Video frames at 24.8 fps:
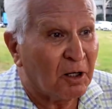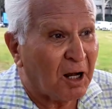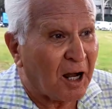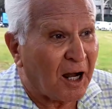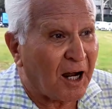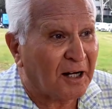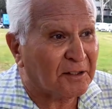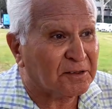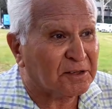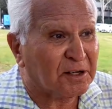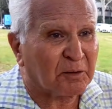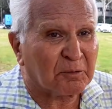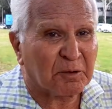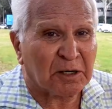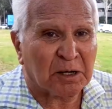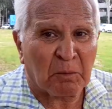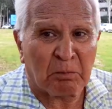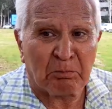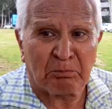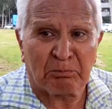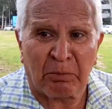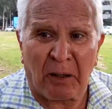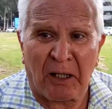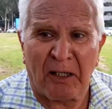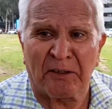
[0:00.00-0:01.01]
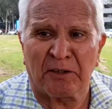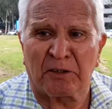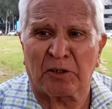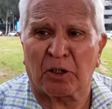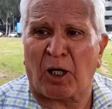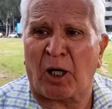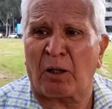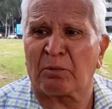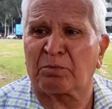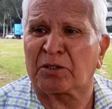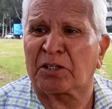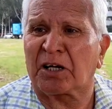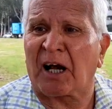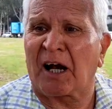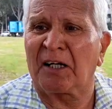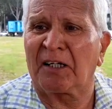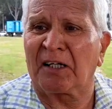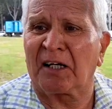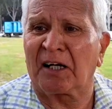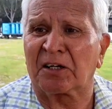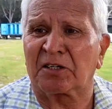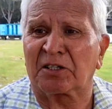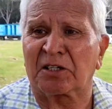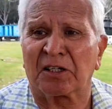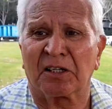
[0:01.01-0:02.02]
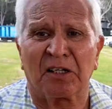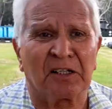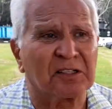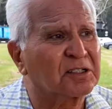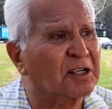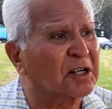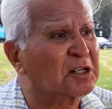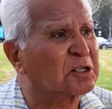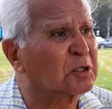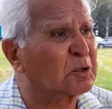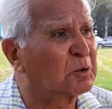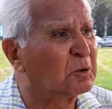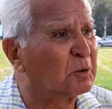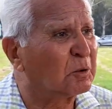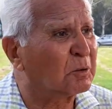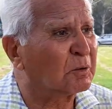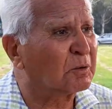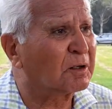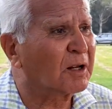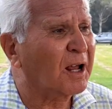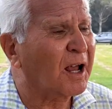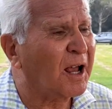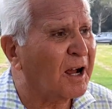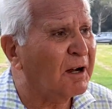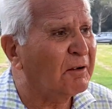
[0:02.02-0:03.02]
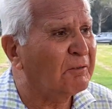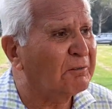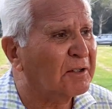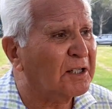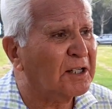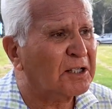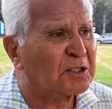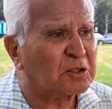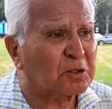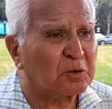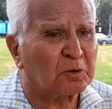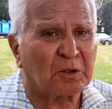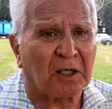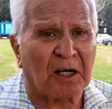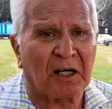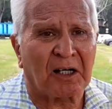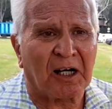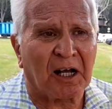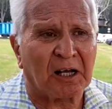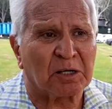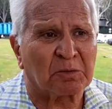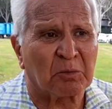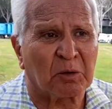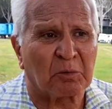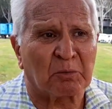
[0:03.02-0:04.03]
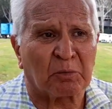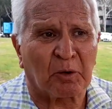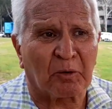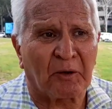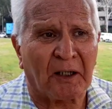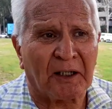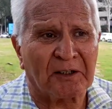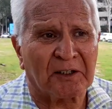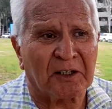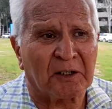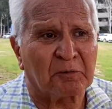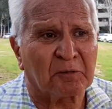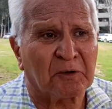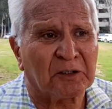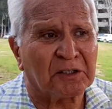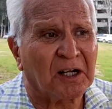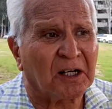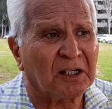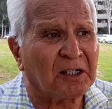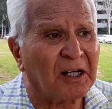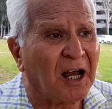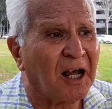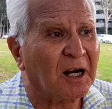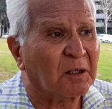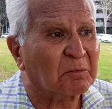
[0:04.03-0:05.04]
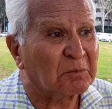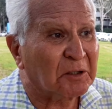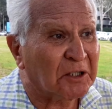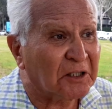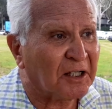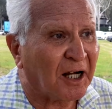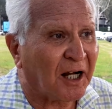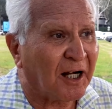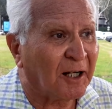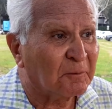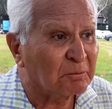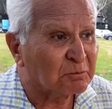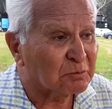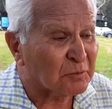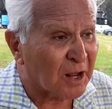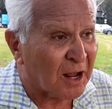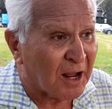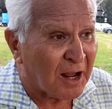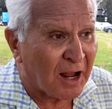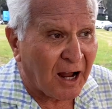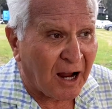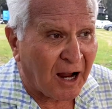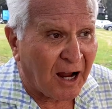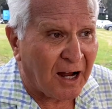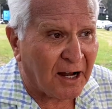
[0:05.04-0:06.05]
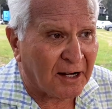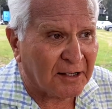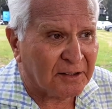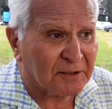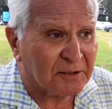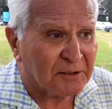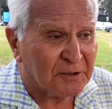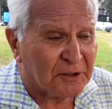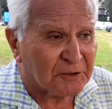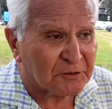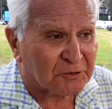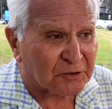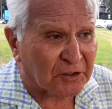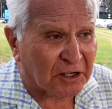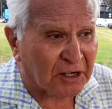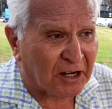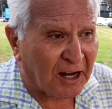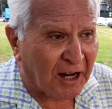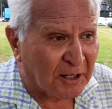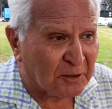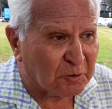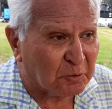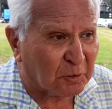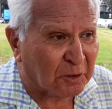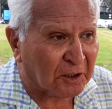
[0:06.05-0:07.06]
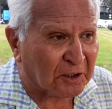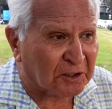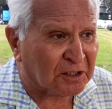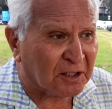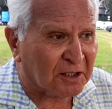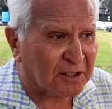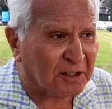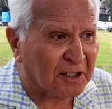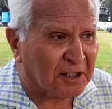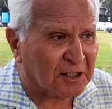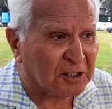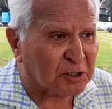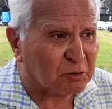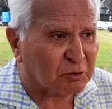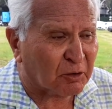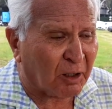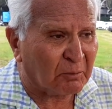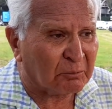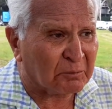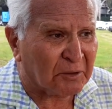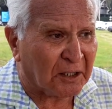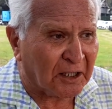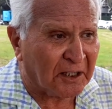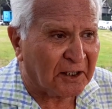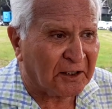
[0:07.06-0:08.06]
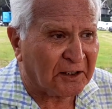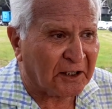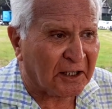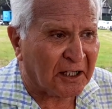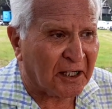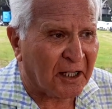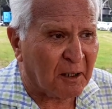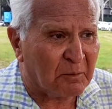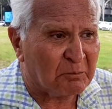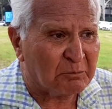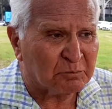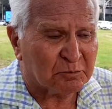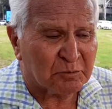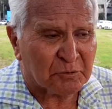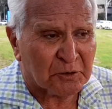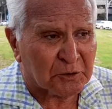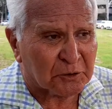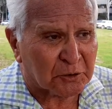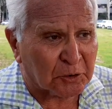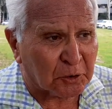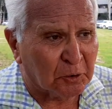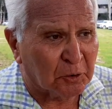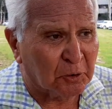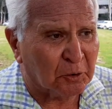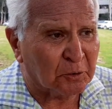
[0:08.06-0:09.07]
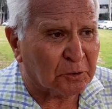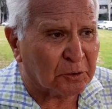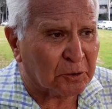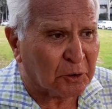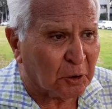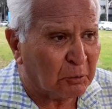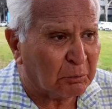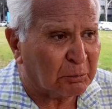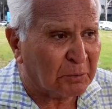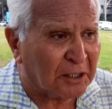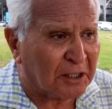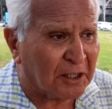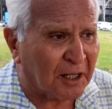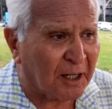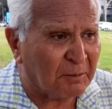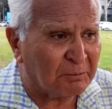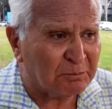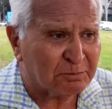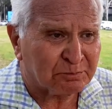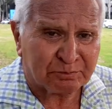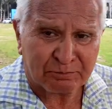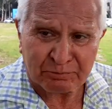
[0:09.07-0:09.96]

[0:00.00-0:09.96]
And there was a pin drop silence in the school. Every student has been provided with an almirah, and the education is from 8 a.m. to 2 p.m.